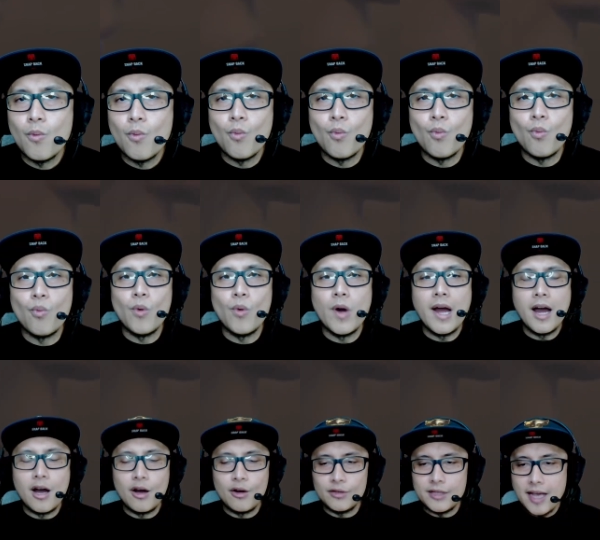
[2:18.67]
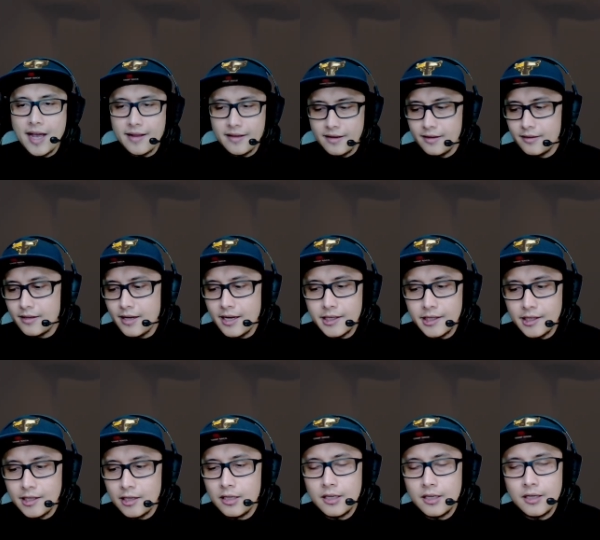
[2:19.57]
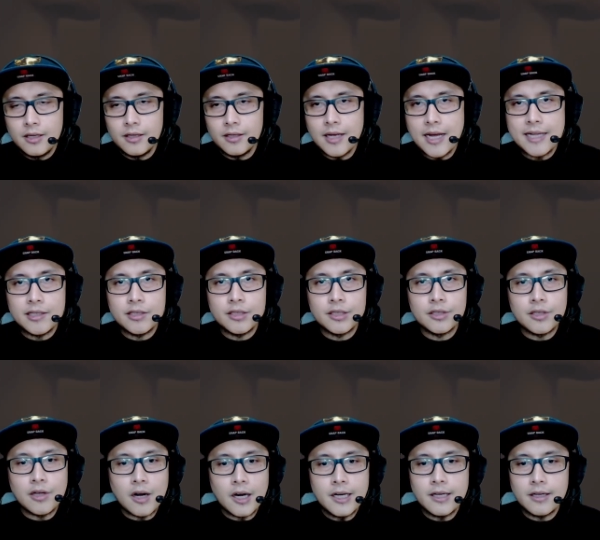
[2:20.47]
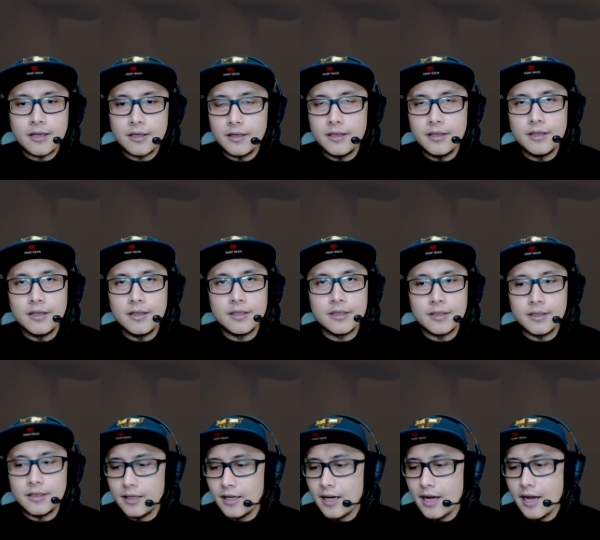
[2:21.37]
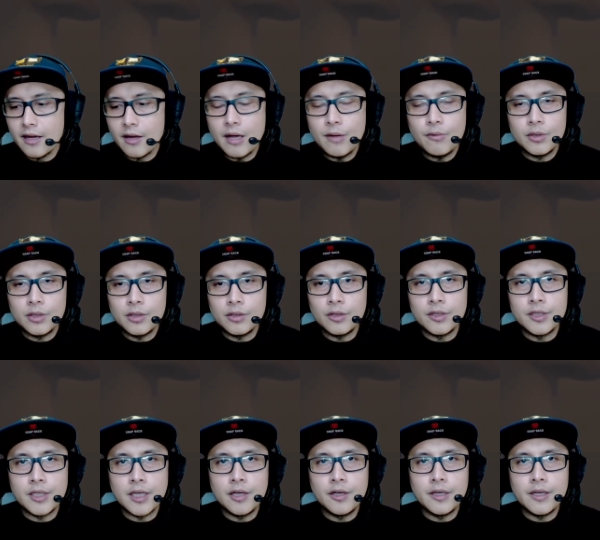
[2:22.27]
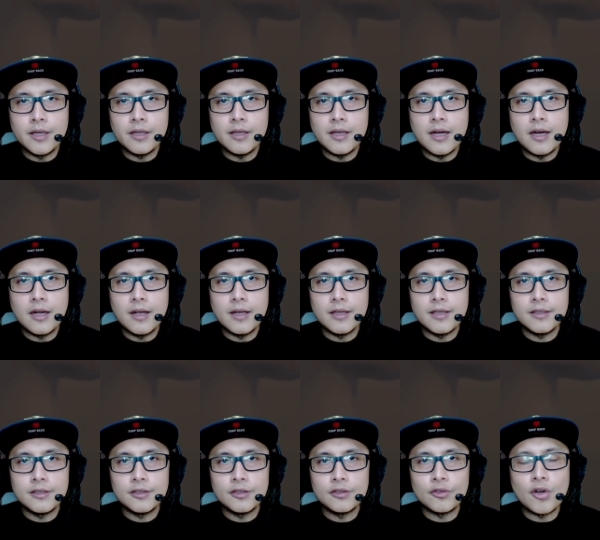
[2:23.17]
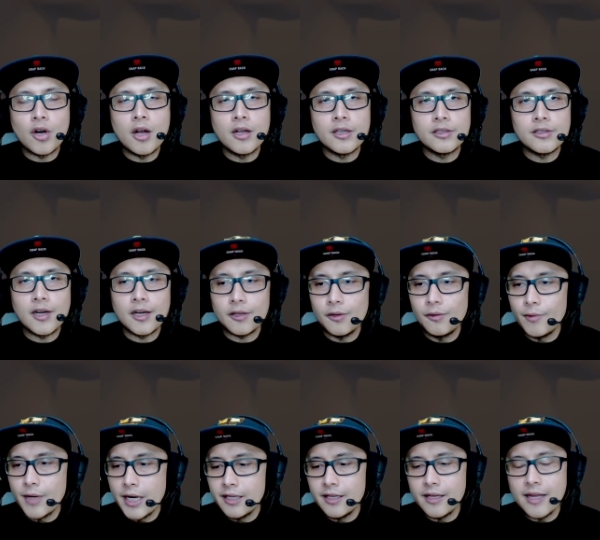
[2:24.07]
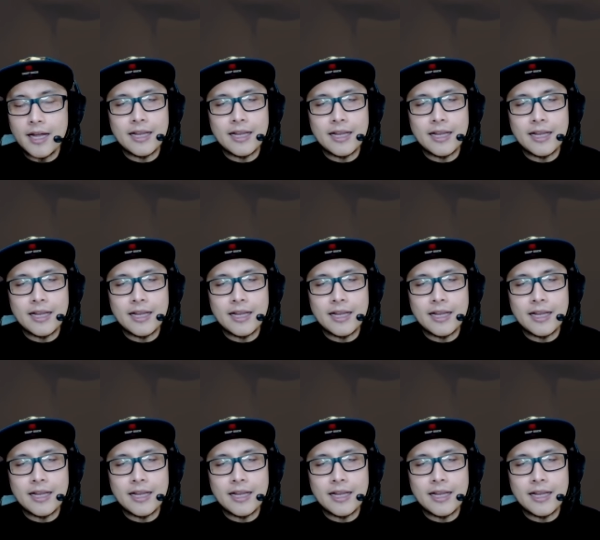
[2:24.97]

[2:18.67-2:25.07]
Wow, that that uh, that start is uh, I, I would consider that uh, a strong start already.